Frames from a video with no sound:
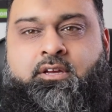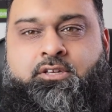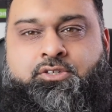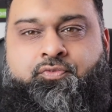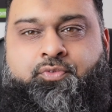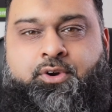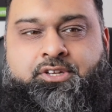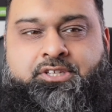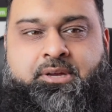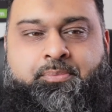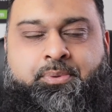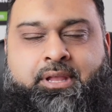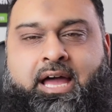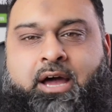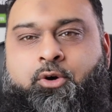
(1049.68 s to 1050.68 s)
So for
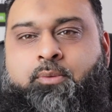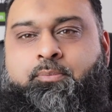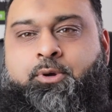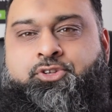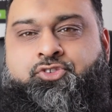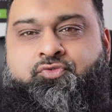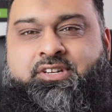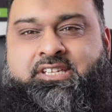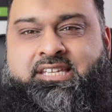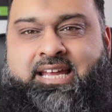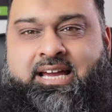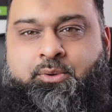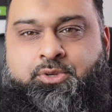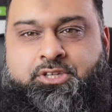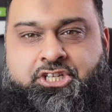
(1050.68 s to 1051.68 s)
example, our most recent
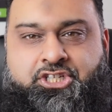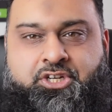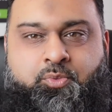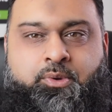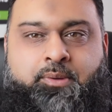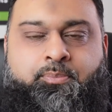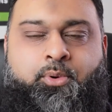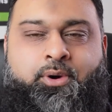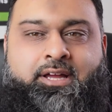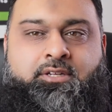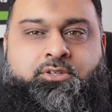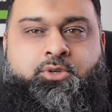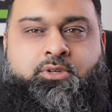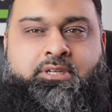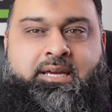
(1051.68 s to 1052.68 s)
acquisition, we bought at
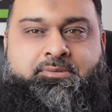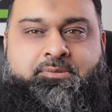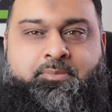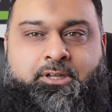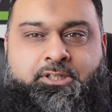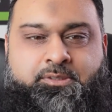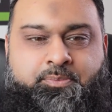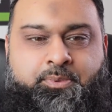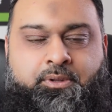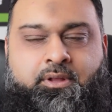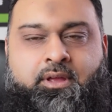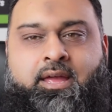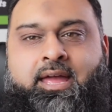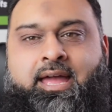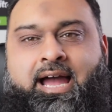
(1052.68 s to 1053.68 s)
2 times
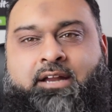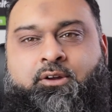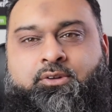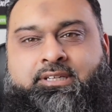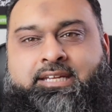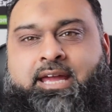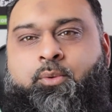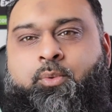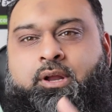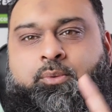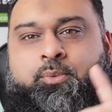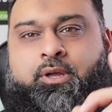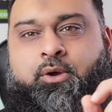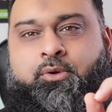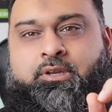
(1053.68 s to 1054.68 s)
multiple, and on day one,
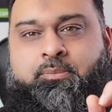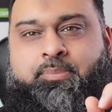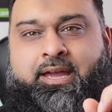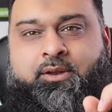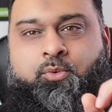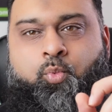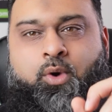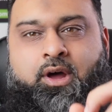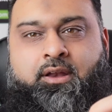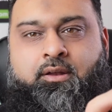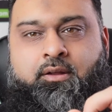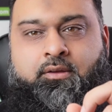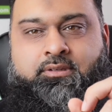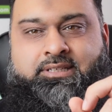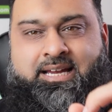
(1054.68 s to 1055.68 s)
we only paid
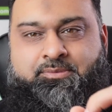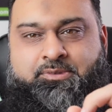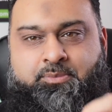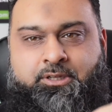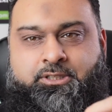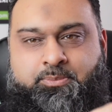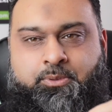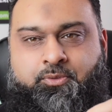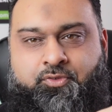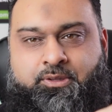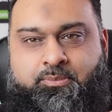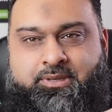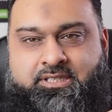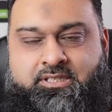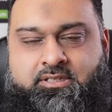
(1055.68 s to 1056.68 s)
1 times multiple for the
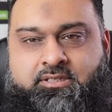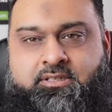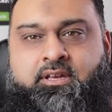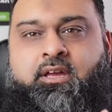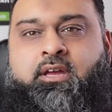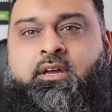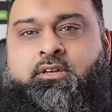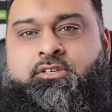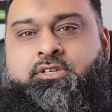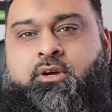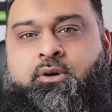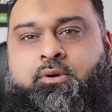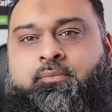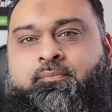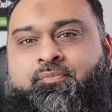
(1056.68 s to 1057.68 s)
business.
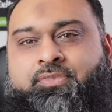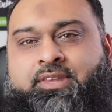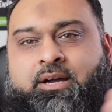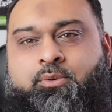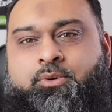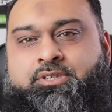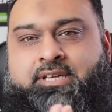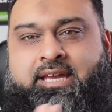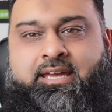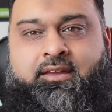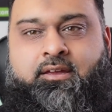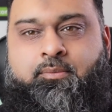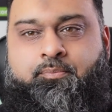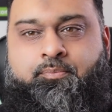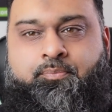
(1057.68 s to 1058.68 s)
So that was
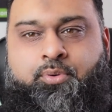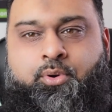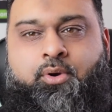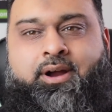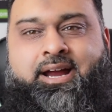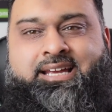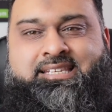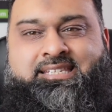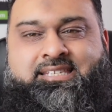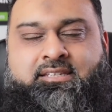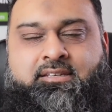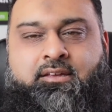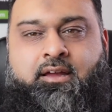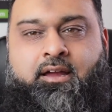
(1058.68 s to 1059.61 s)
a price